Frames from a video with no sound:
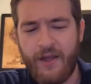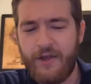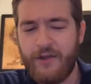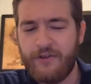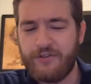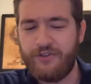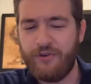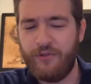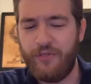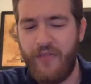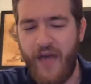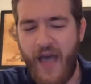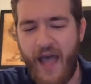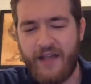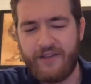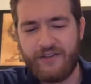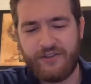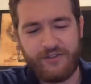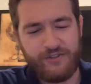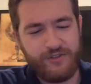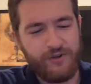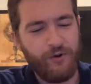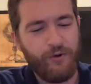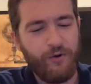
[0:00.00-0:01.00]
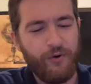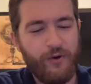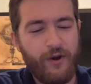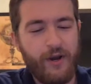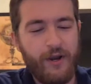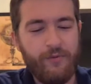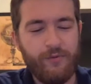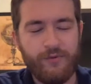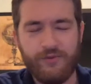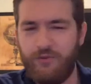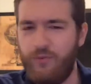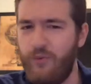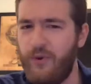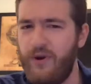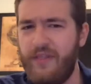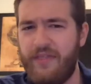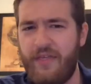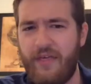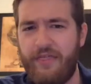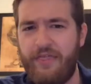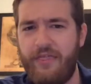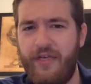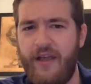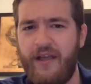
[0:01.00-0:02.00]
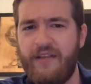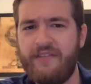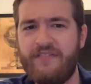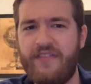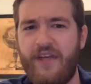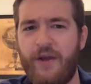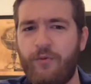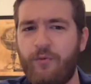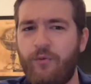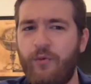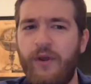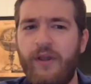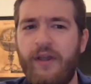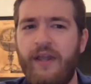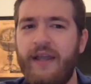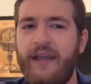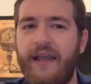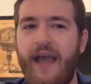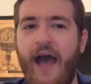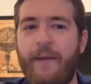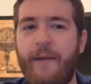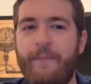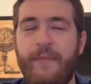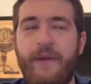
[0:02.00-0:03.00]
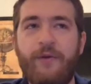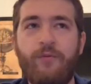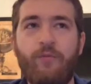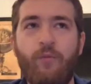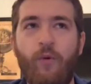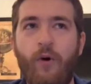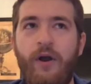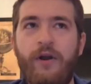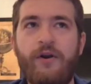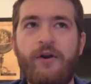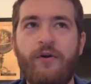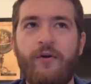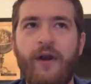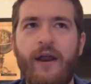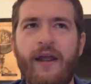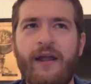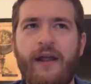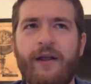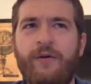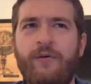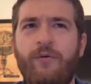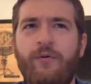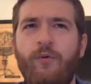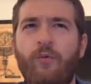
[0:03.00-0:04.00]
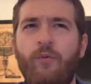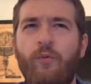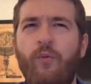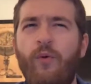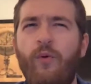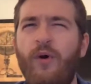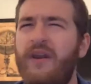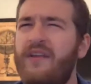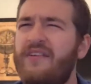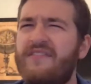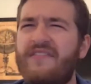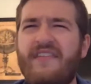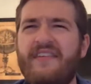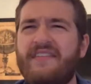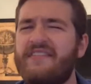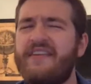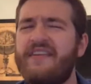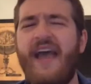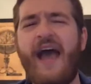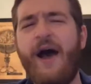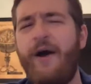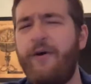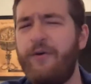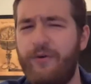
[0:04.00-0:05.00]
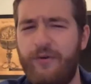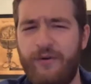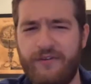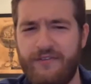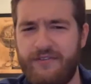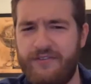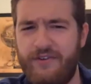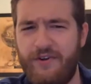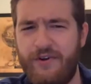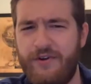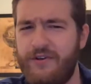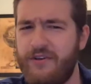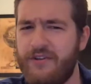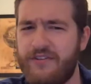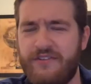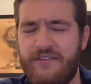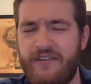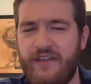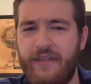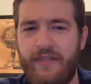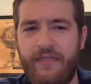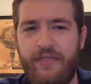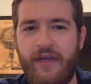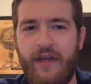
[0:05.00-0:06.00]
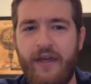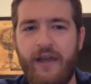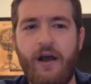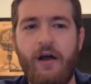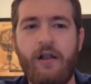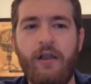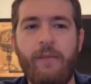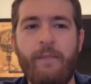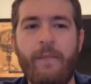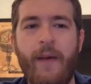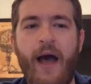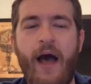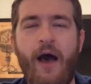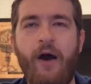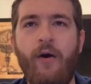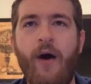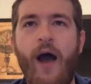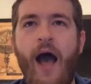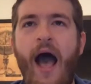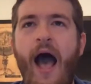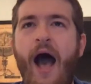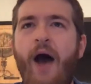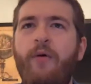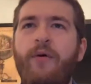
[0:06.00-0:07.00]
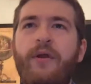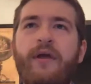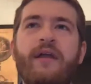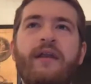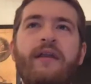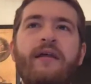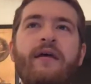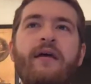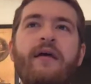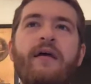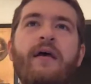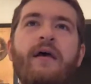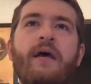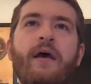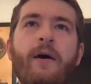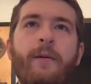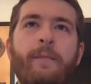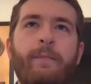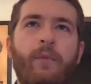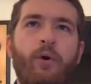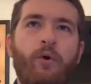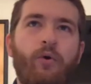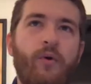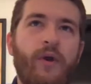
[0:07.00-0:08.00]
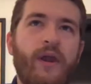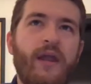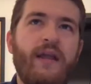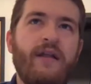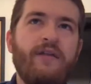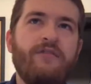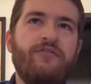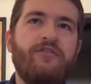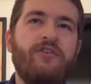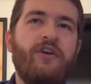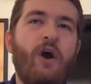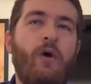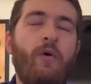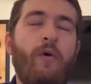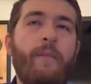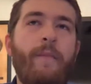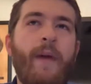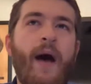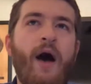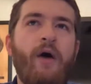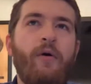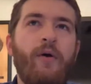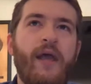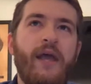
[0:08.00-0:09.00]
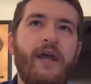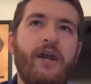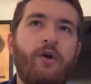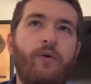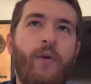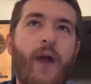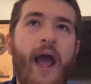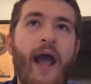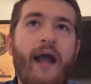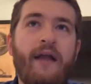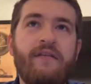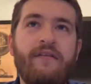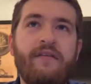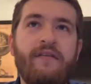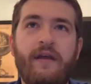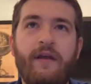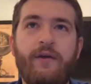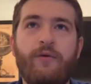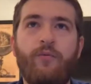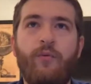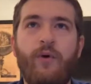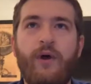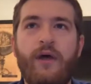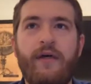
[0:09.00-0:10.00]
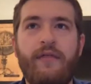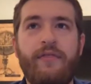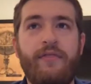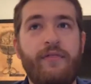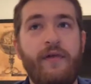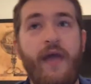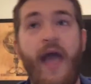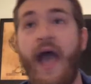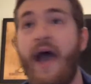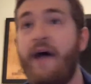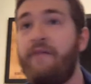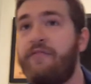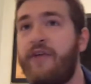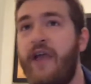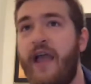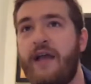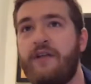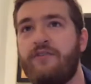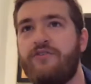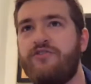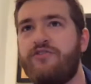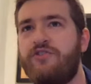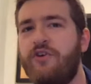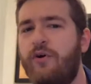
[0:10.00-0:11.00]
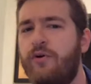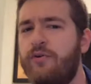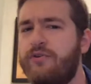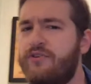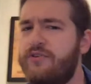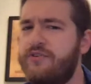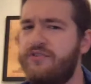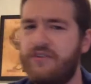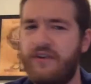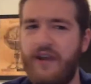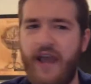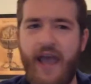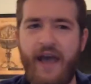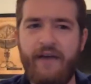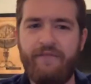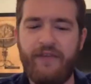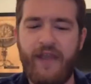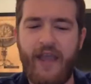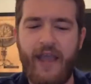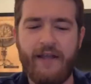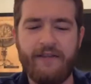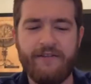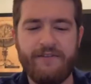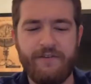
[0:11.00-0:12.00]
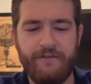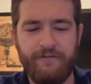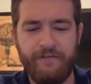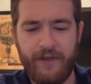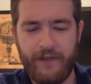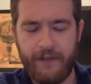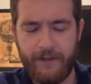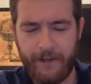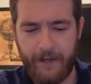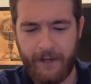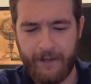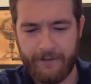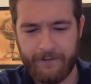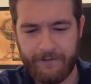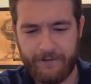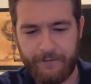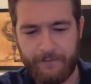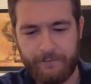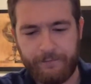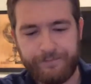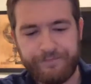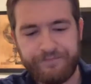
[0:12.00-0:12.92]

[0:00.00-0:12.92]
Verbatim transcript: So that story was one of the things that really got me wondering what is this counterinsurgency thing all about? How did Marines go about interacting with Afghan soldiers and Afghan civilians?